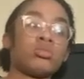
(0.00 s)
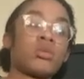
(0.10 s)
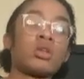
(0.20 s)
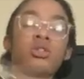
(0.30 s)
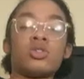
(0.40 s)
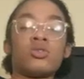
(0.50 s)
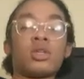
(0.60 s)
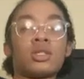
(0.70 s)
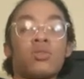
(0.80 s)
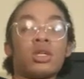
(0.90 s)
it's just two
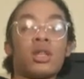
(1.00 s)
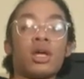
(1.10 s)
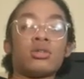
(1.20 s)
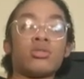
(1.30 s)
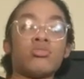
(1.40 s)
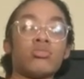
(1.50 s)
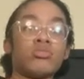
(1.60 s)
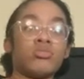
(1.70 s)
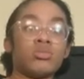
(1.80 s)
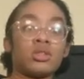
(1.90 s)
things i really liked
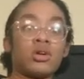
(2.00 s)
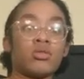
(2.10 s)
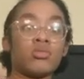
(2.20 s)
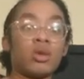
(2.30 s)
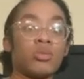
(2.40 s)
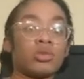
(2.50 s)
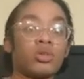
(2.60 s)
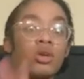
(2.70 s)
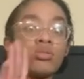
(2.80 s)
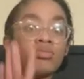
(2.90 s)
so i'm gonna show
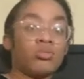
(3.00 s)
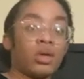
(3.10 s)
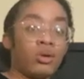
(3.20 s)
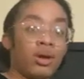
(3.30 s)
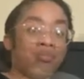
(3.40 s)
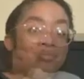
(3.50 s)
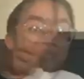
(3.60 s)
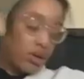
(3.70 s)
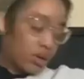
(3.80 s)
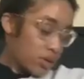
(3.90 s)
y'all hold up okay
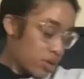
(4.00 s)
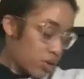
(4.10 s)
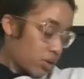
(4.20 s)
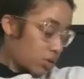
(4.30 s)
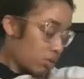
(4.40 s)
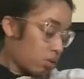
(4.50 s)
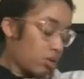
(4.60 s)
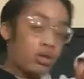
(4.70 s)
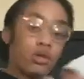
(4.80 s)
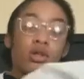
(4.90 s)
y'all so
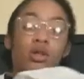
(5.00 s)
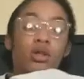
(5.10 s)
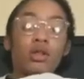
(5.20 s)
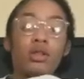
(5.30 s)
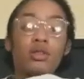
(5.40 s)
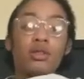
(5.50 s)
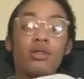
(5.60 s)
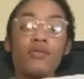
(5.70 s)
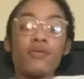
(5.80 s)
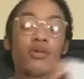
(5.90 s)

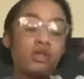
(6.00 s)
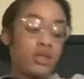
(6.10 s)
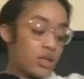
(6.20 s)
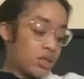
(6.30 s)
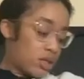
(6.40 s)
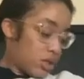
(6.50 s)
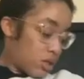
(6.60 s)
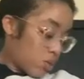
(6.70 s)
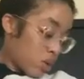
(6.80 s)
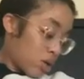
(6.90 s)
the first thing is this
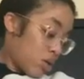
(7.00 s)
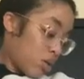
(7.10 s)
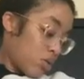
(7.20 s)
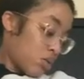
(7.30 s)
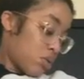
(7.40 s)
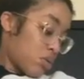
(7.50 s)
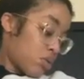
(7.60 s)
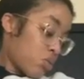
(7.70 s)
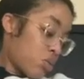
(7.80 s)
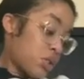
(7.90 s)
sweater
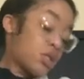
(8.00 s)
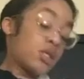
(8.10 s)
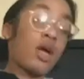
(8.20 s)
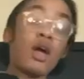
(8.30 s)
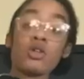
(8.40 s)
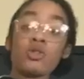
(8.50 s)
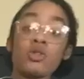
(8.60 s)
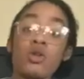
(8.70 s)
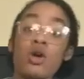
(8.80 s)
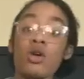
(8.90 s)
which is an extra
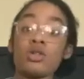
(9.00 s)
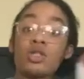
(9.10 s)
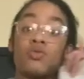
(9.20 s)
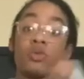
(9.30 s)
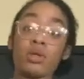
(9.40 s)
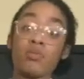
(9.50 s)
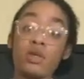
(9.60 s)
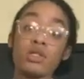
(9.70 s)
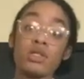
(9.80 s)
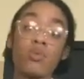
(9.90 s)
large from the
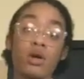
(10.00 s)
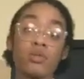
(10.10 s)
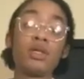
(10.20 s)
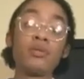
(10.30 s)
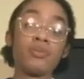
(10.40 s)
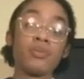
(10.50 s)
men's department.